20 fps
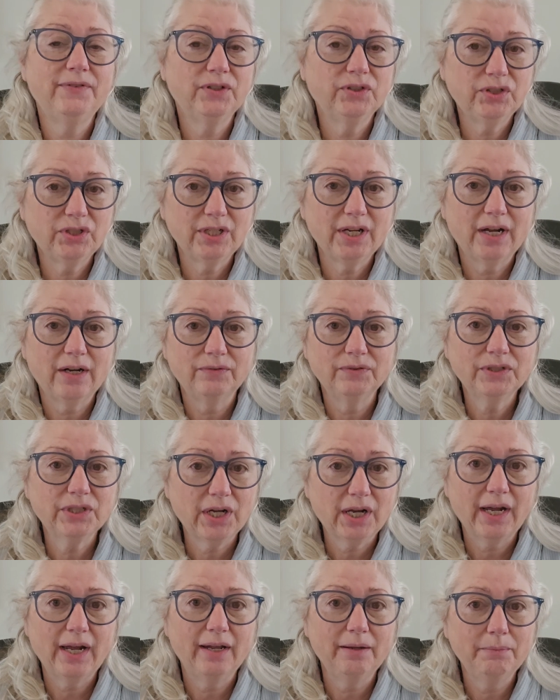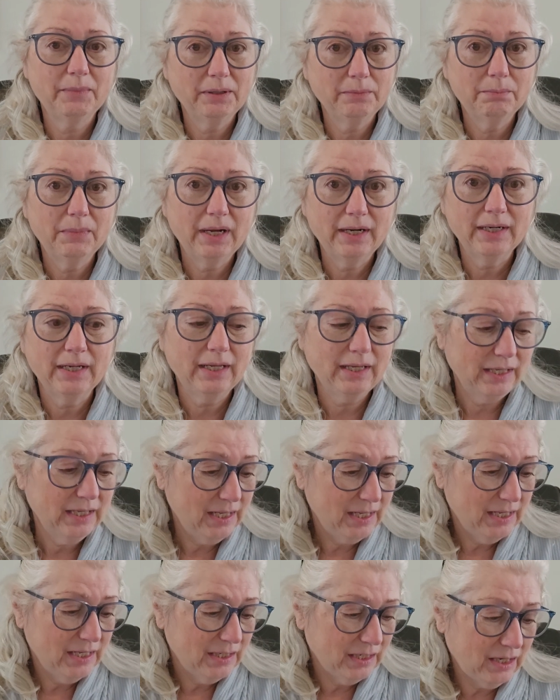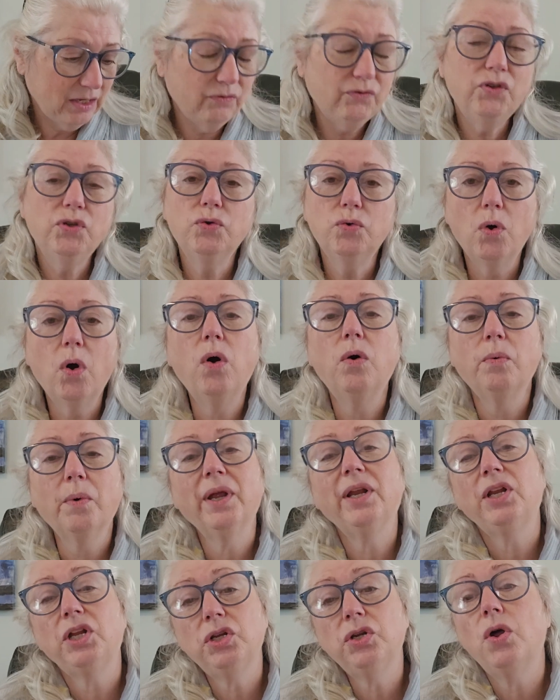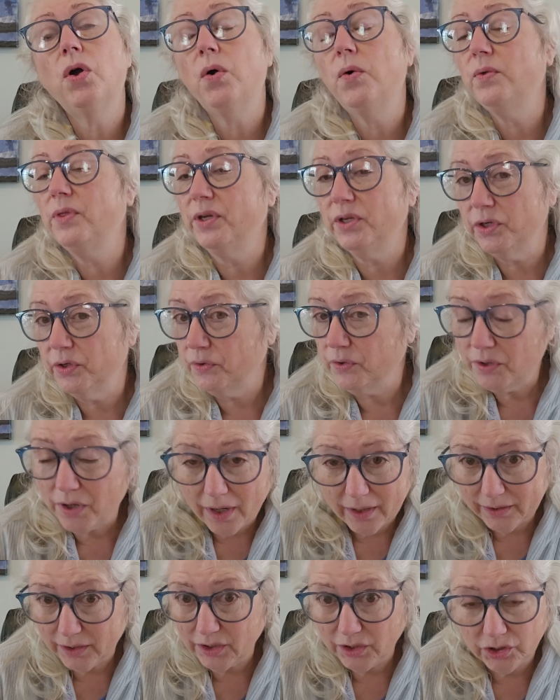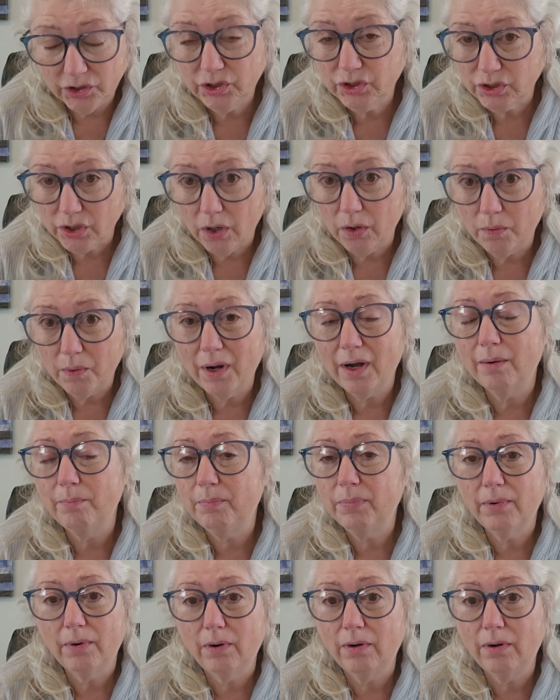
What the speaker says: yourself time and money if you already know that you're not going to sew up